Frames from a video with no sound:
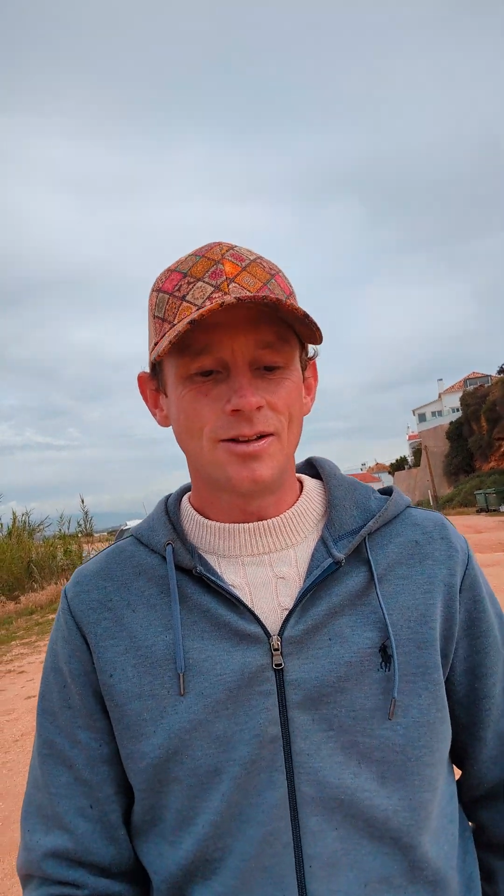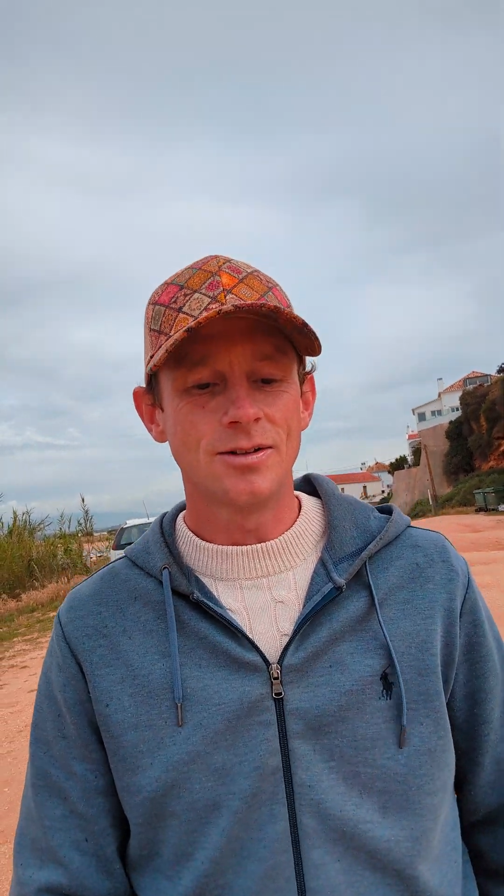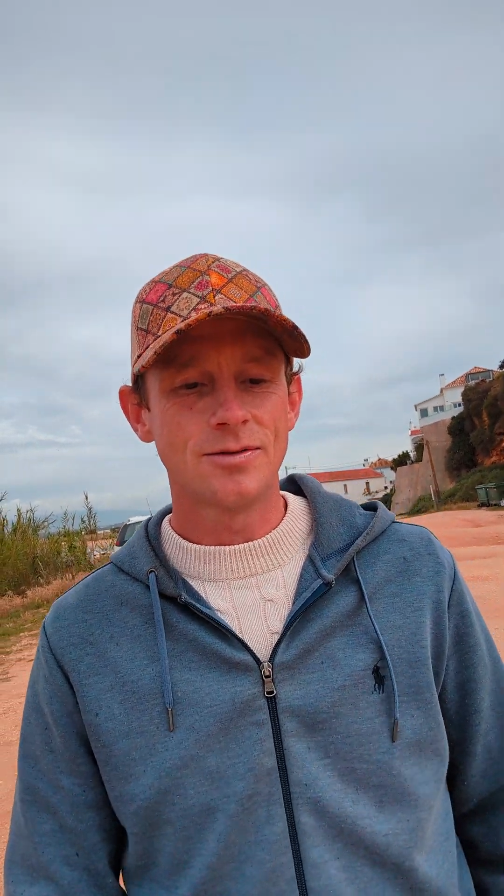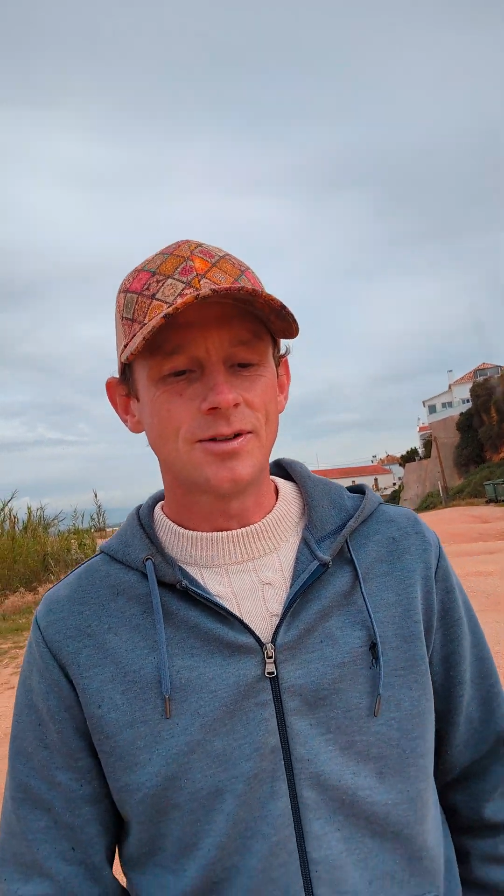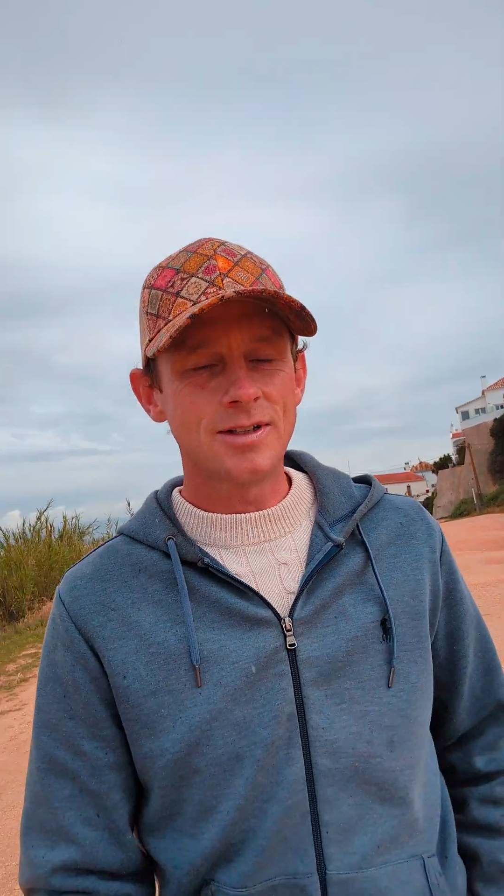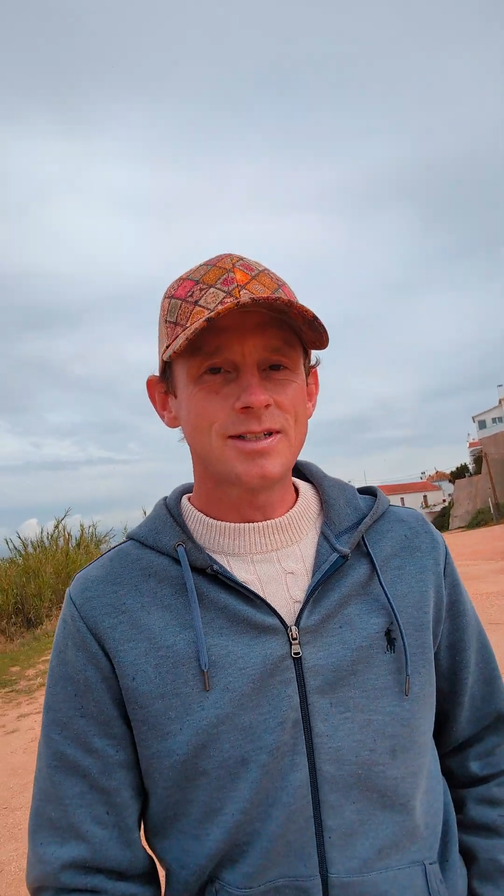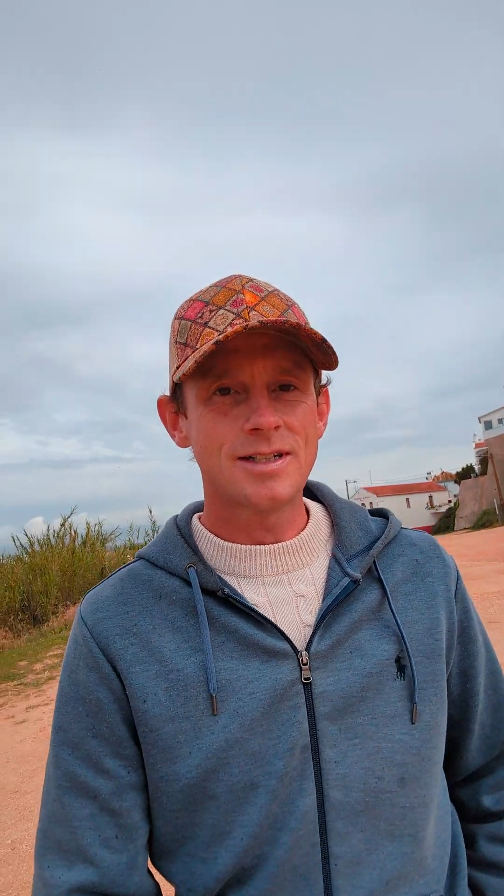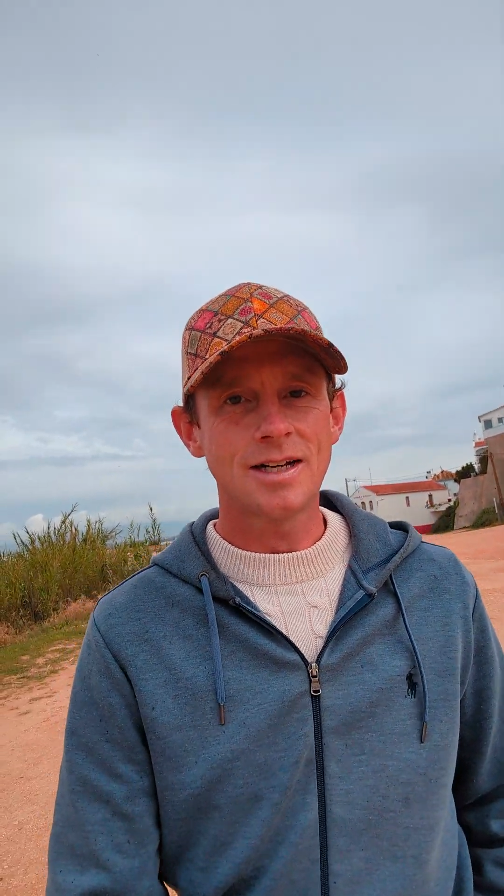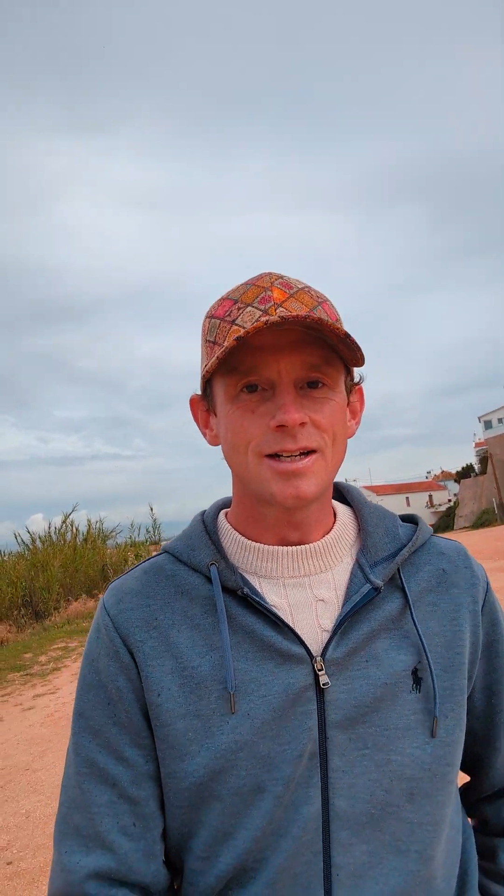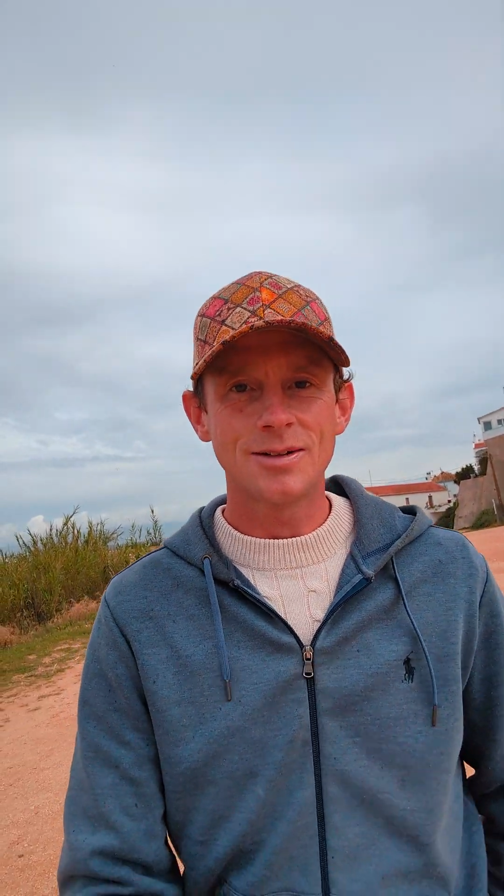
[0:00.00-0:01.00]
looked for the
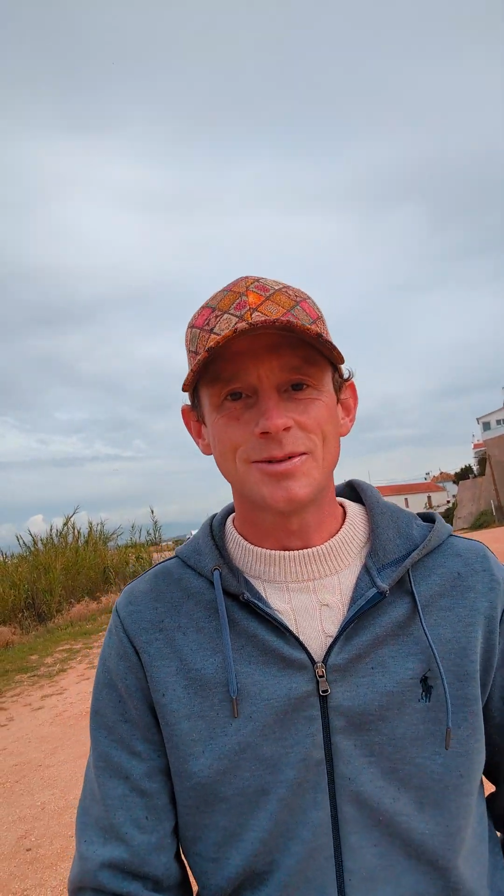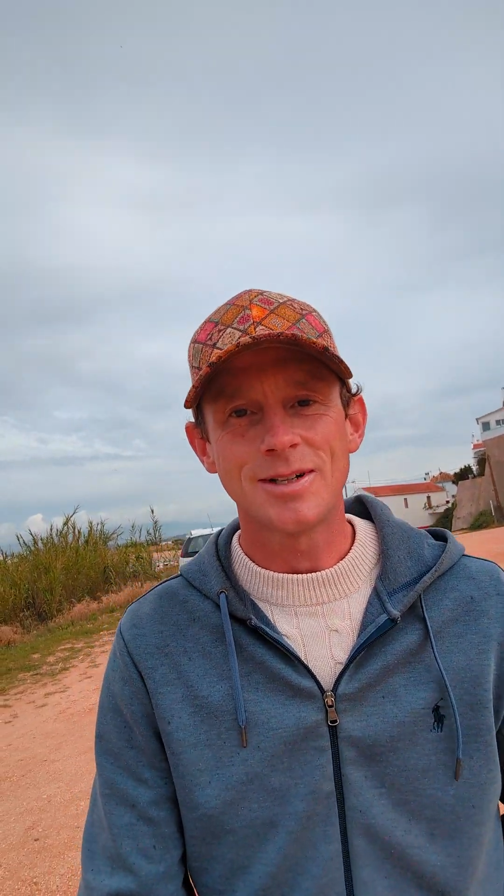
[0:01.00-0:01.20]
stick and